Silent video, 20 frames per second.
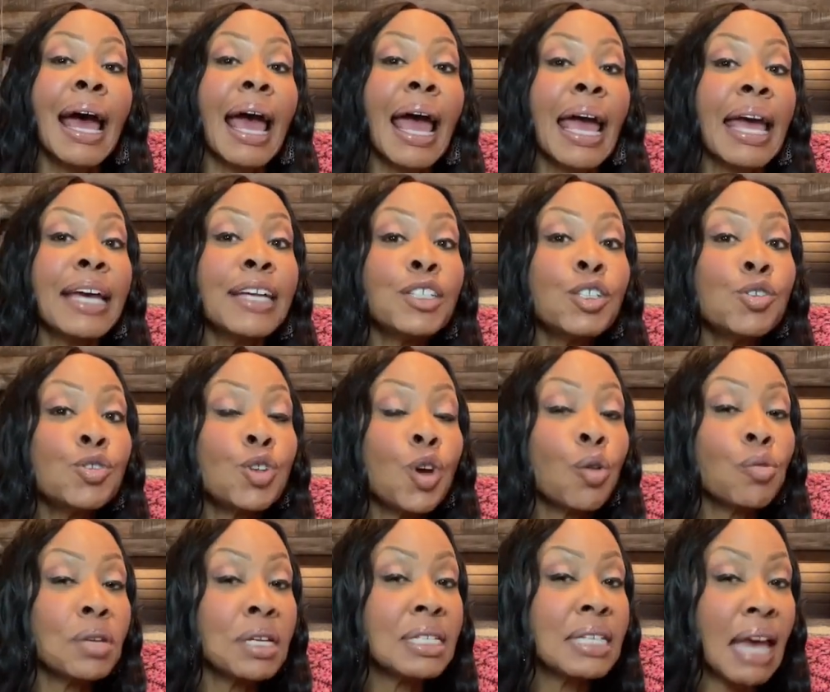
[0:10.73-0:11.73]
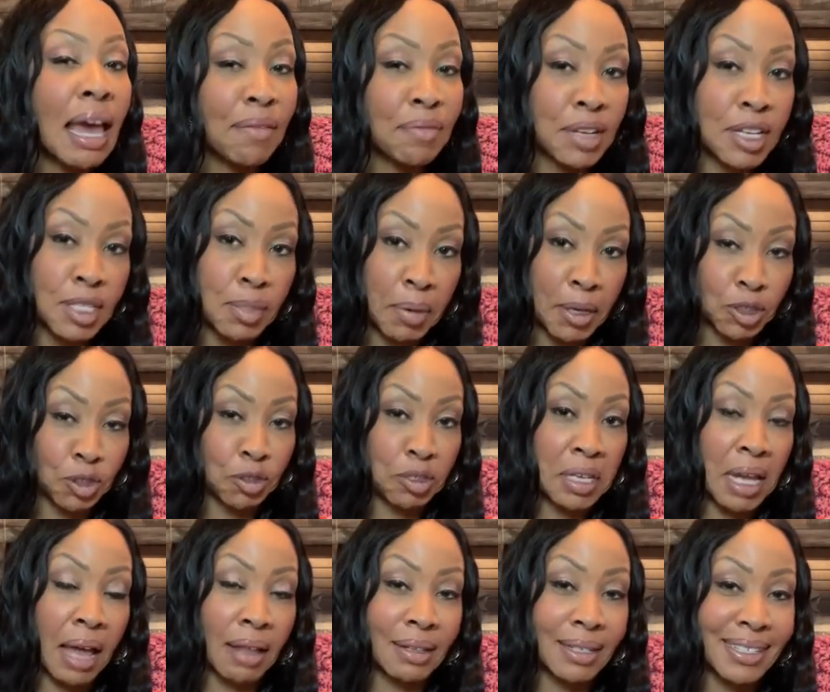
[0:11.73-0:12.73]
and you don't need to have any special
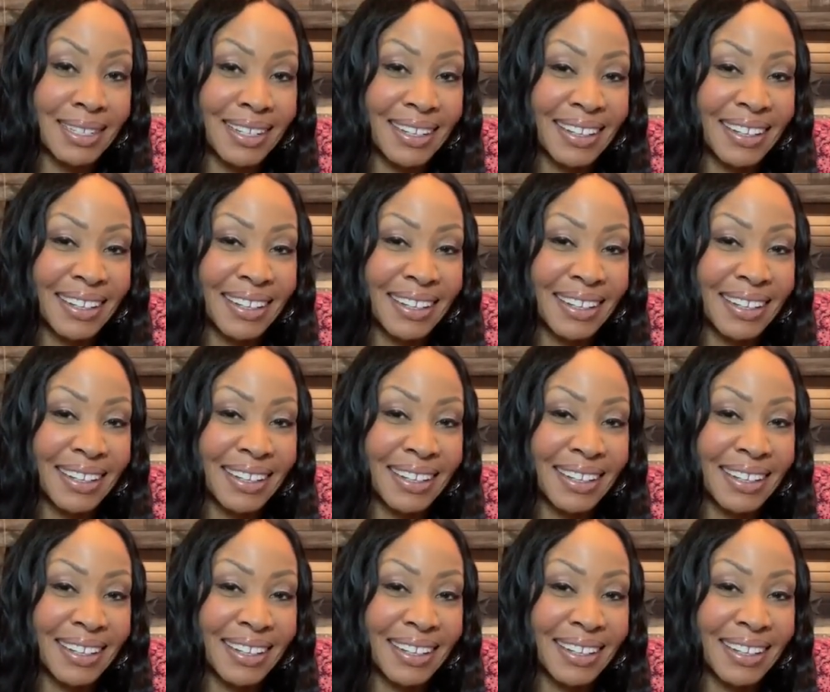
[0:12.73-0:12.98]
talent?